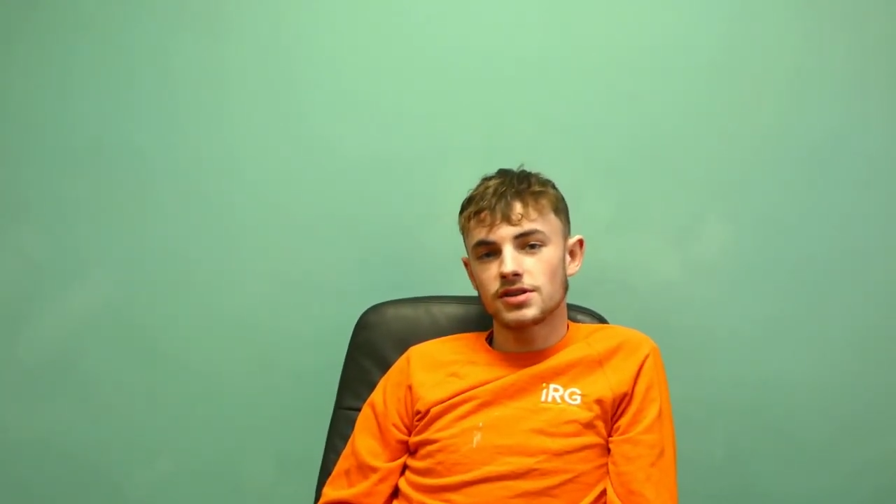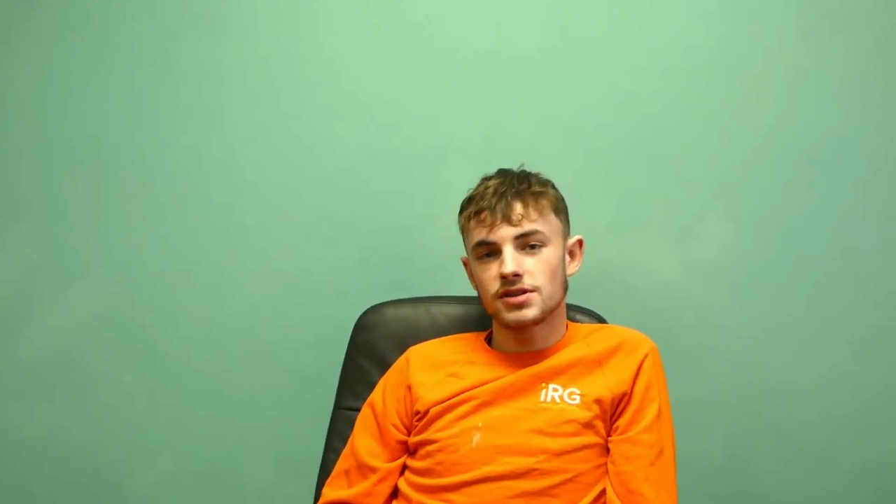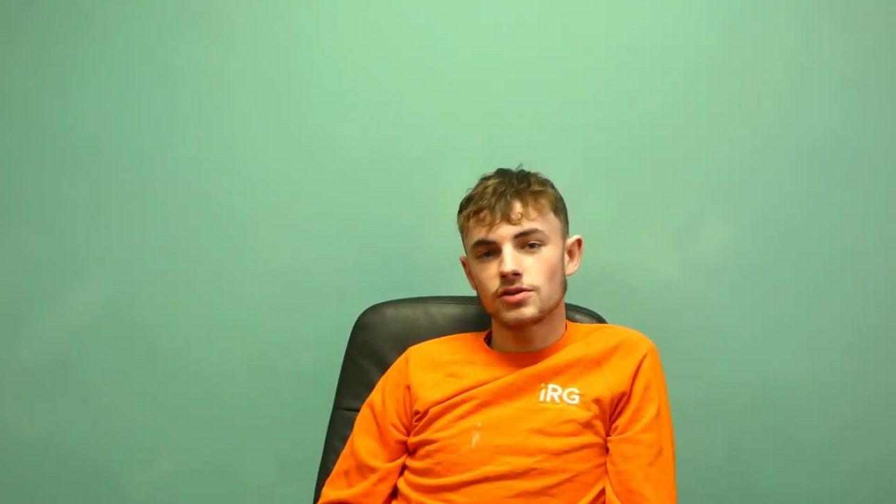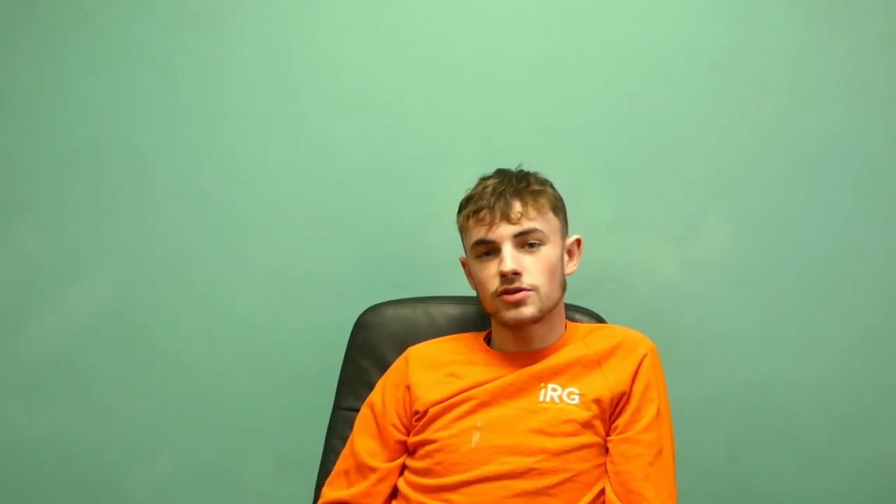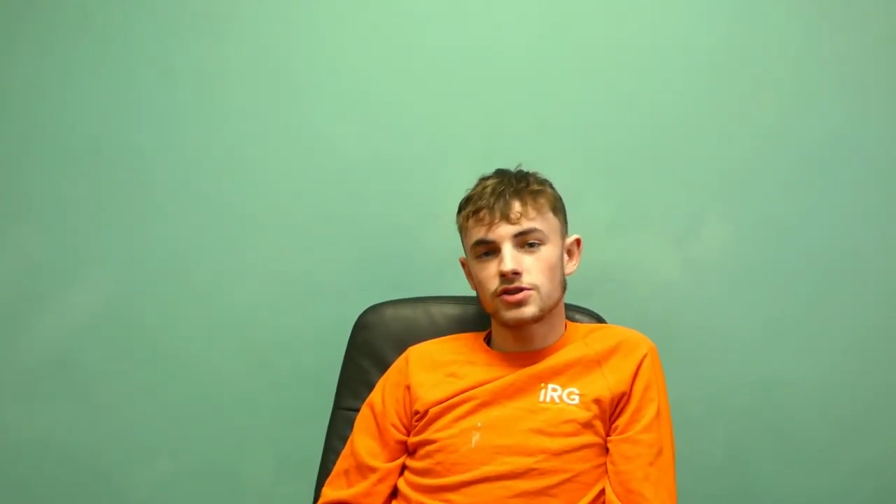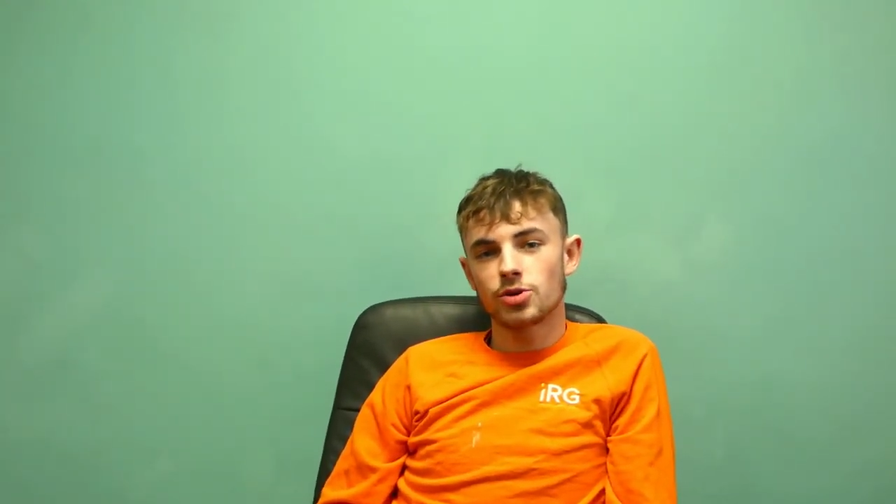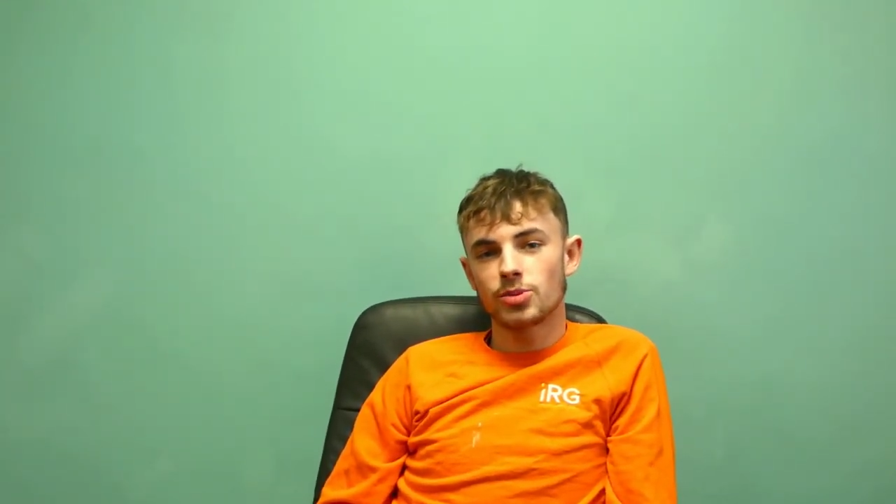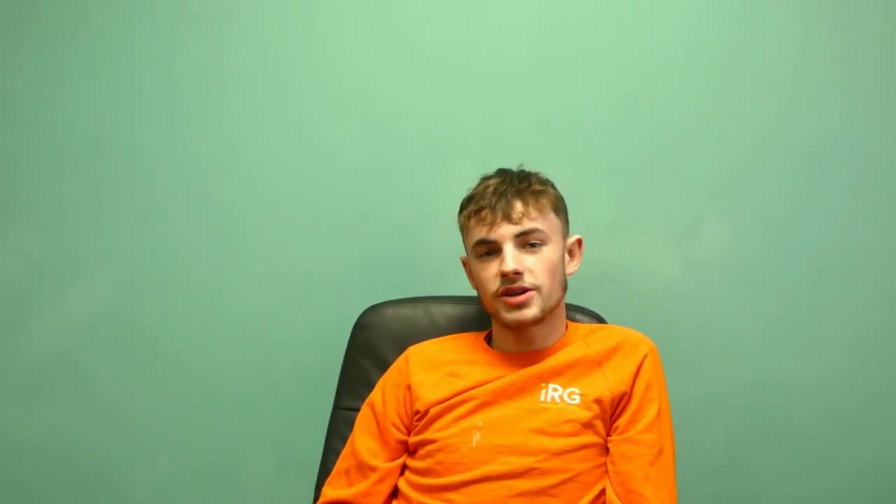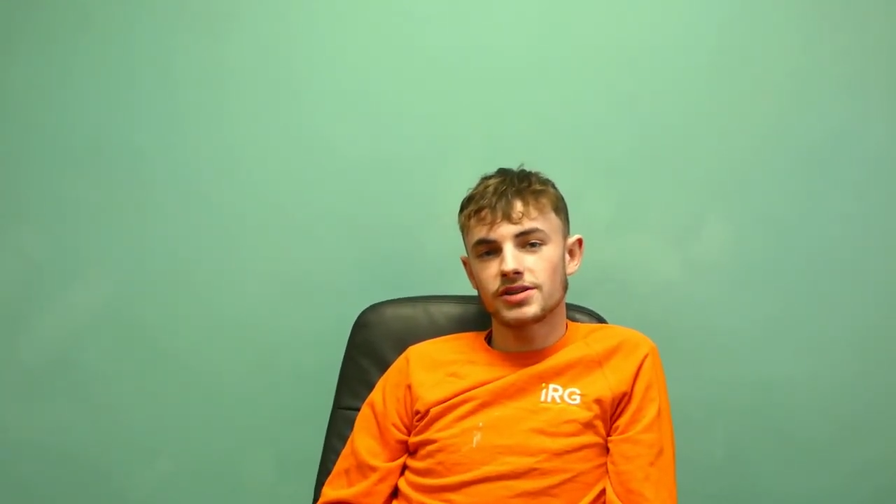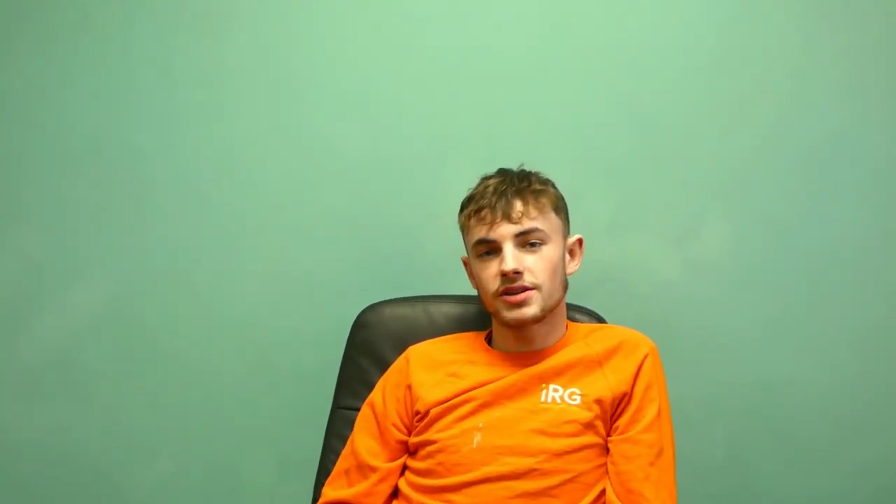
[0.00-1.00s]
It's not so
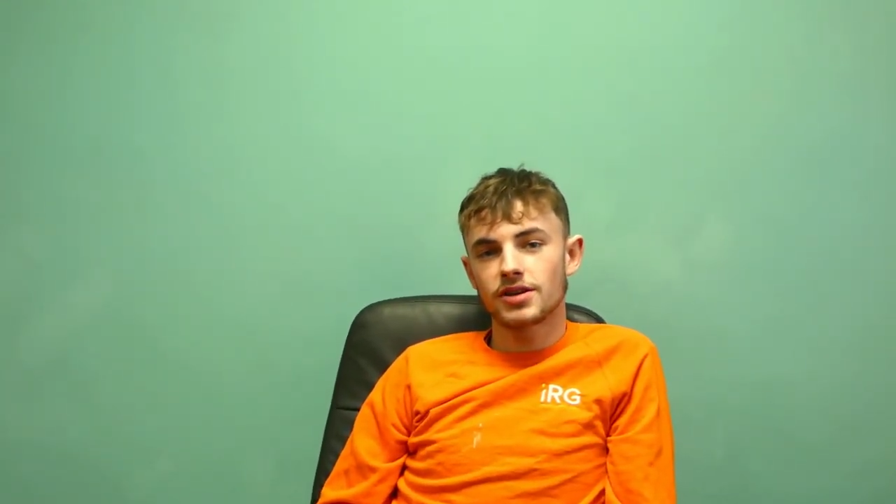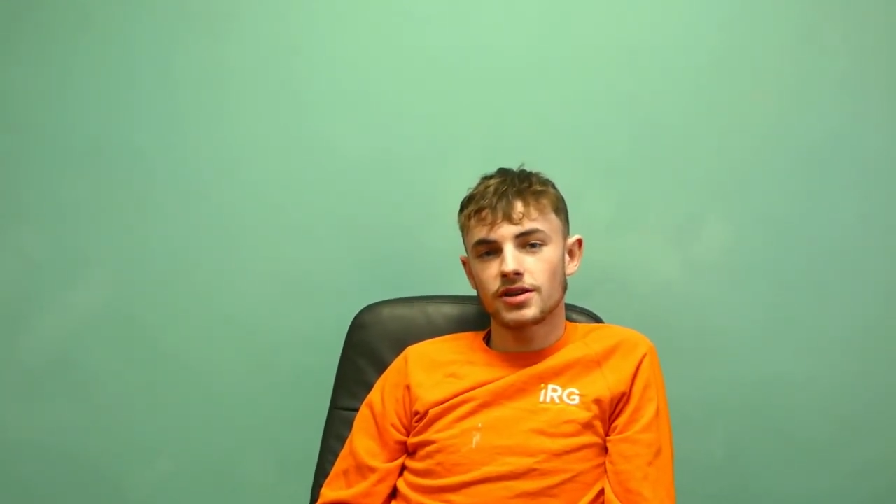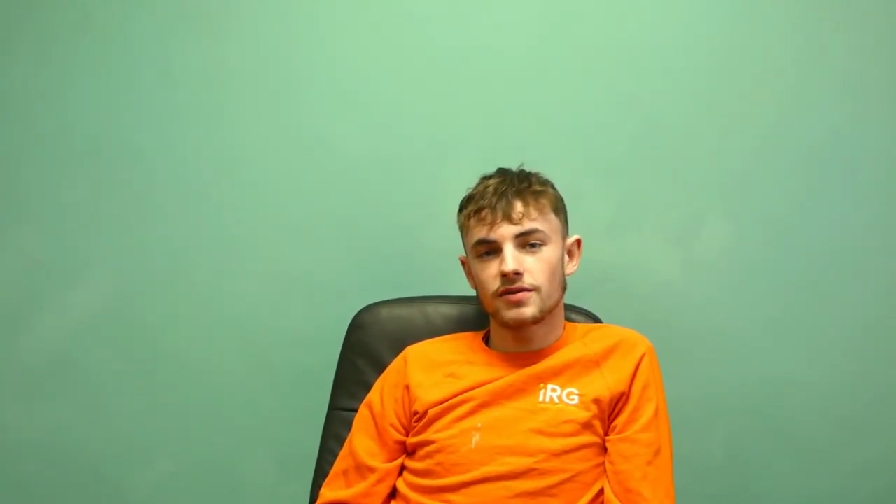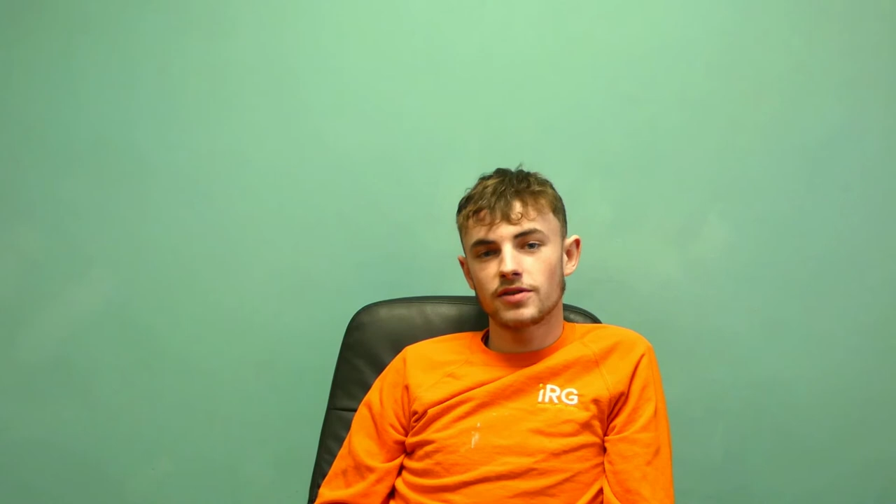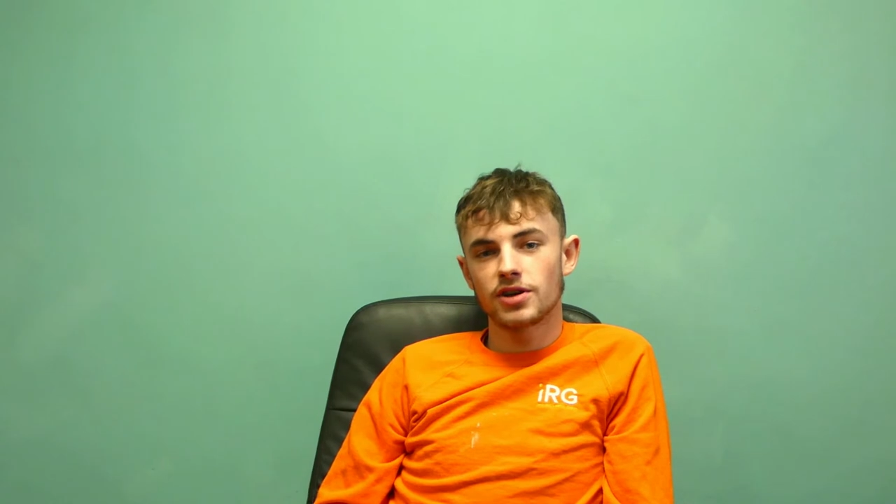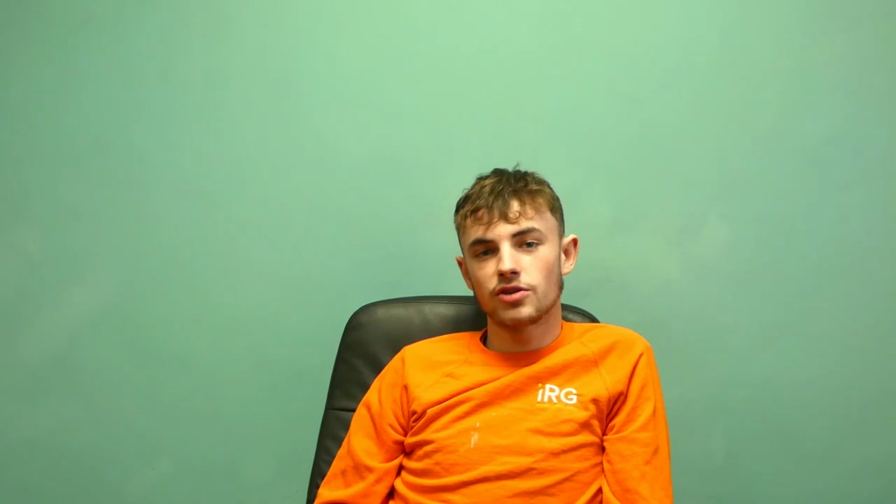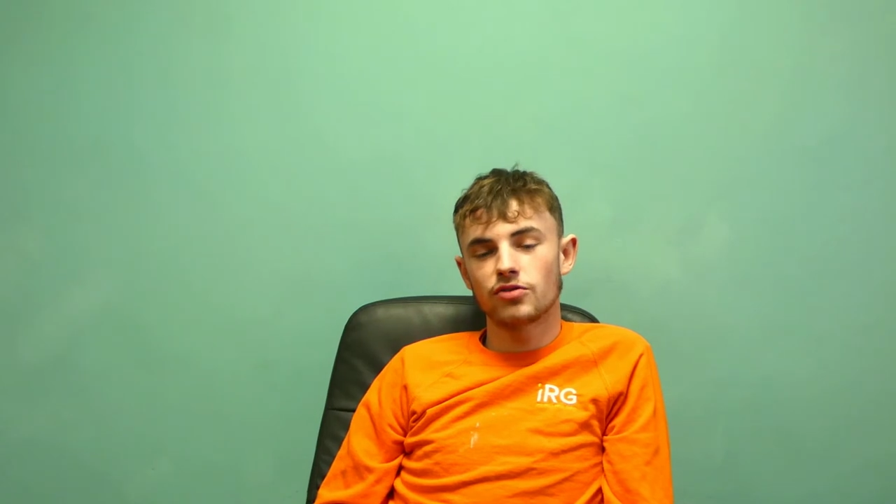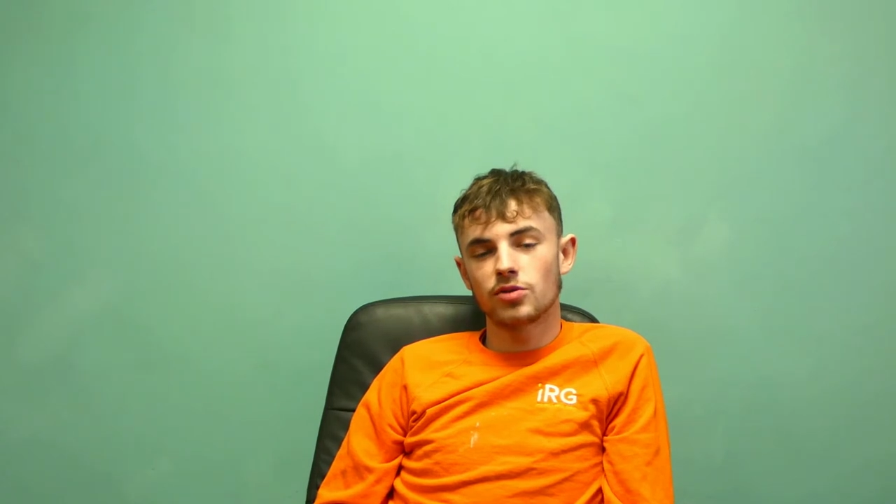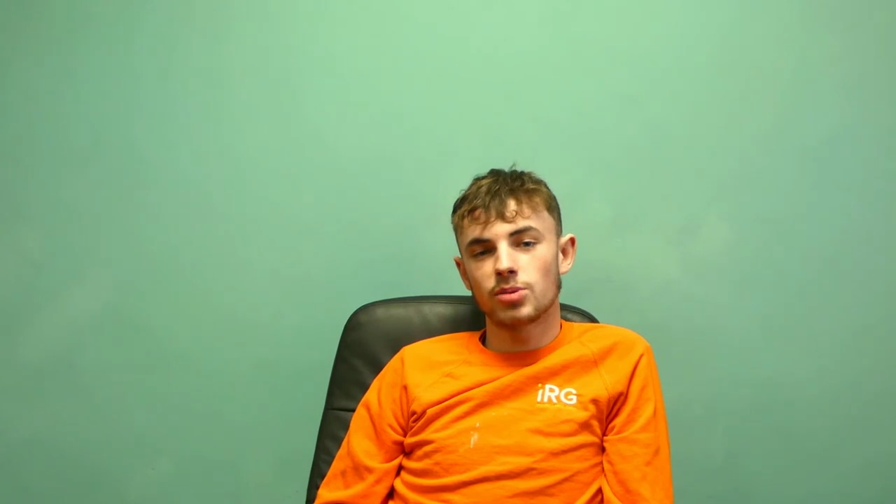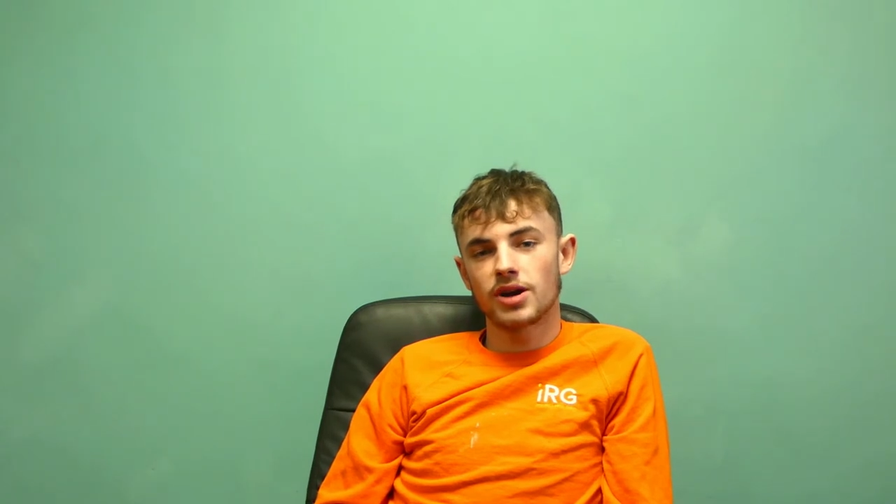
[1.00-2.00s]
basic vehicle
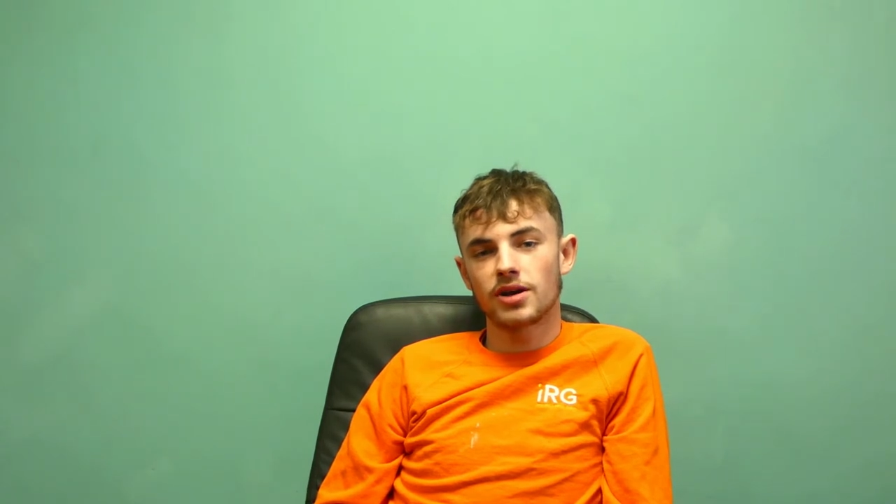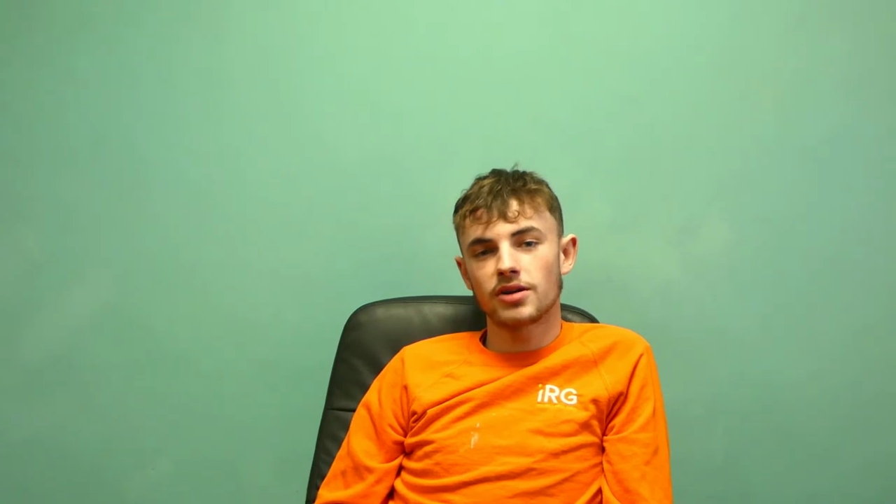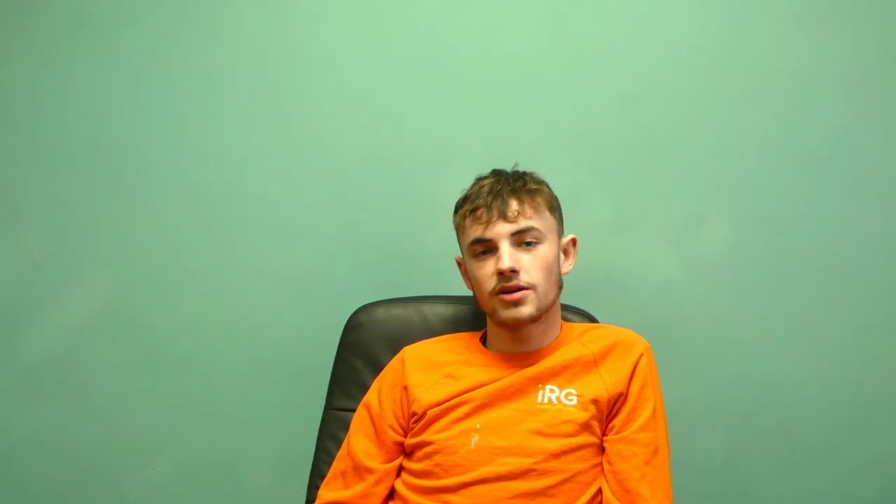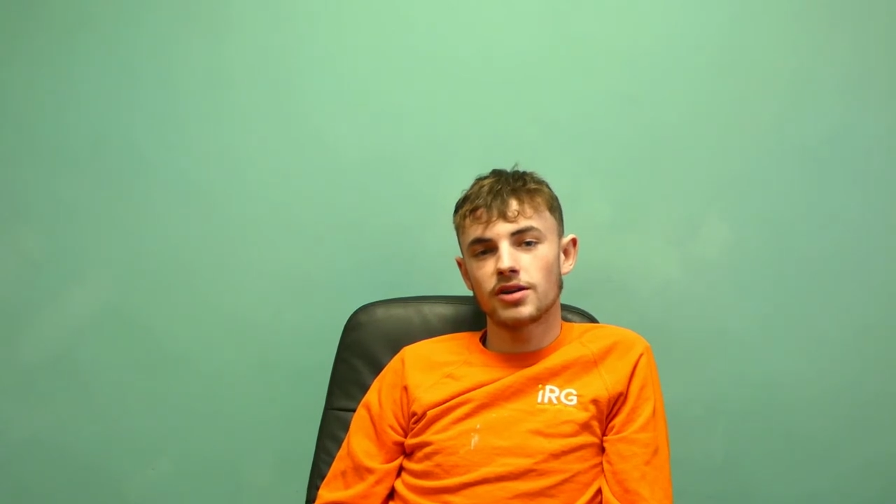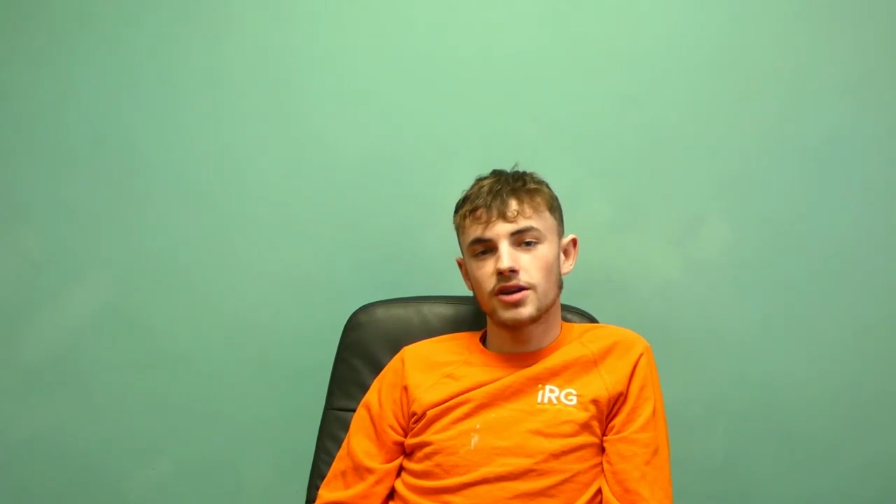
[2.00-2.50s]
repair.